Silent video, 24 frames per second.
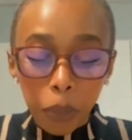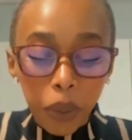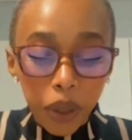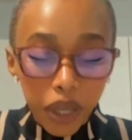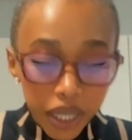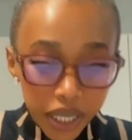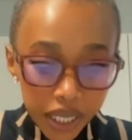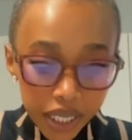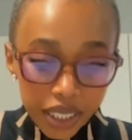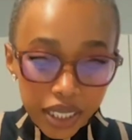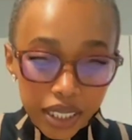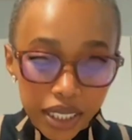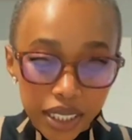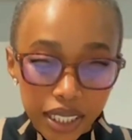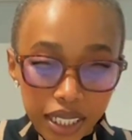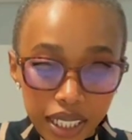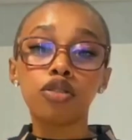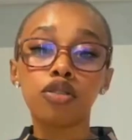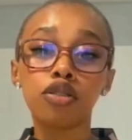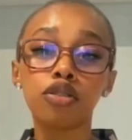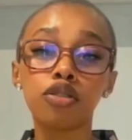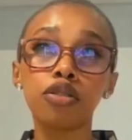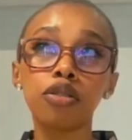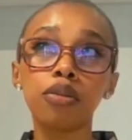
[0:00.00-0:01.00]
But so
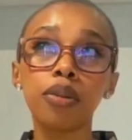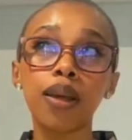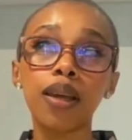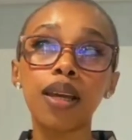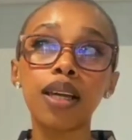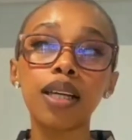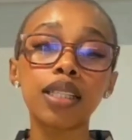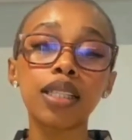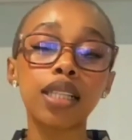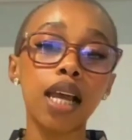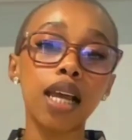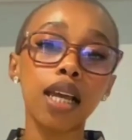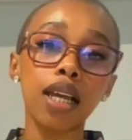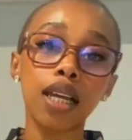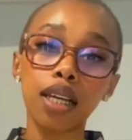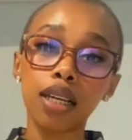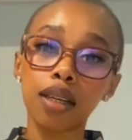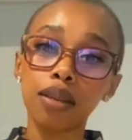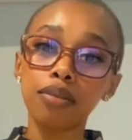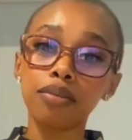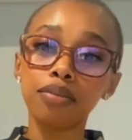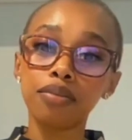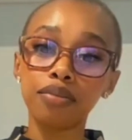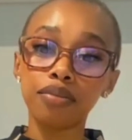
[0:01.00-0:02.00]
true, because
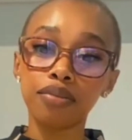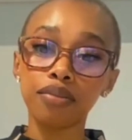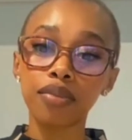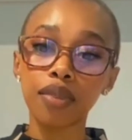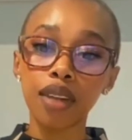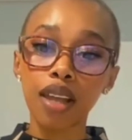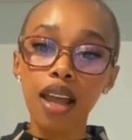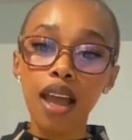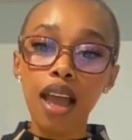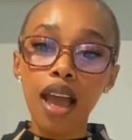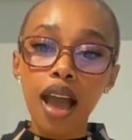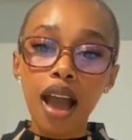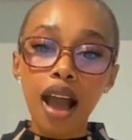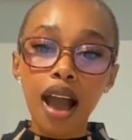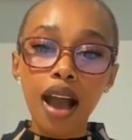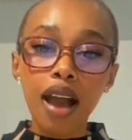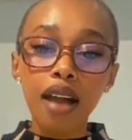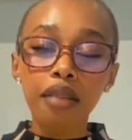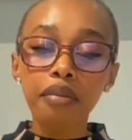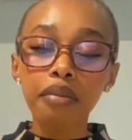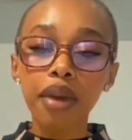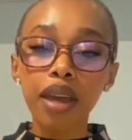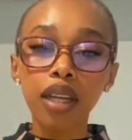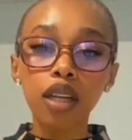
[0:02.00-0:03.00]
like
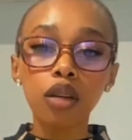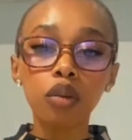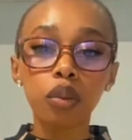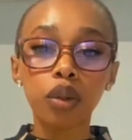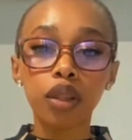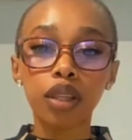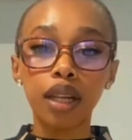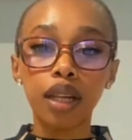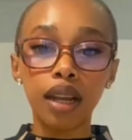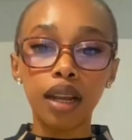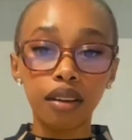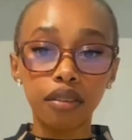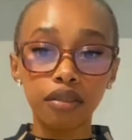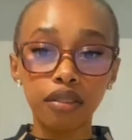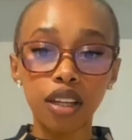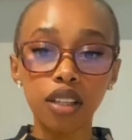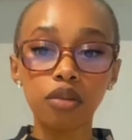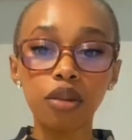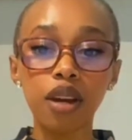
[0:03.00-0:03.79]
I made it with love,